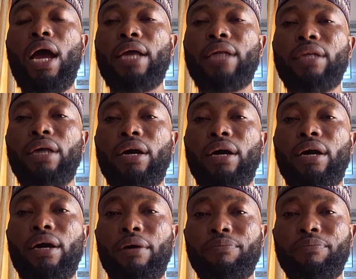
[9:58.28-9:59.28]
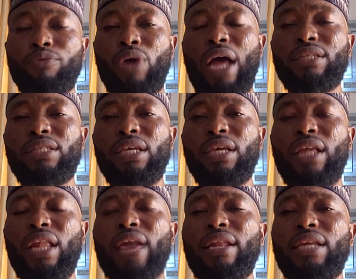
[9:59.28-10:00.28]
and you can see
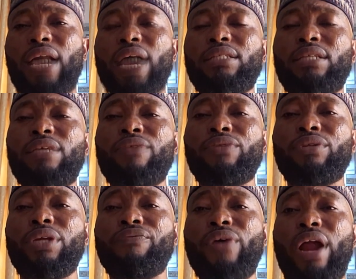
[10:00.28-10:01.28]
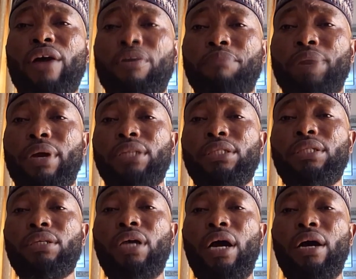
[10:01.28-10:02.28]
clearly that even the federal government,
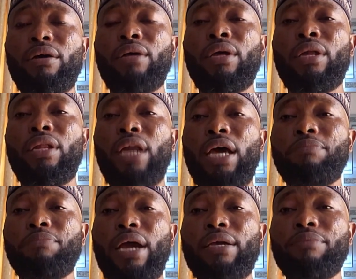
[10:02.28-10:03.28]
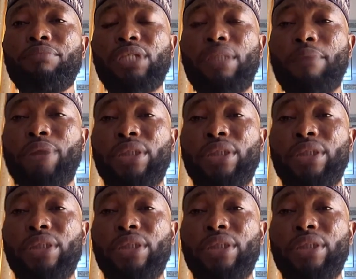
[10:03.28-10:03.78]
led by Mr.